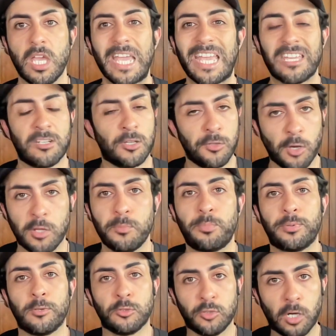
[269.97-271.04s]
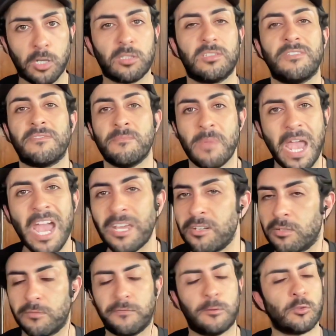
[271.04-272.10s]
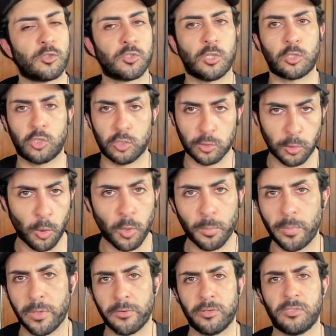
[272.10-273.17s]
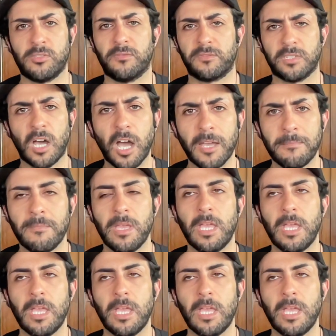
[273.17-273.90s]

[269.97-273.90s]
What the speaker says: in a non-productive manner for such long periods of time,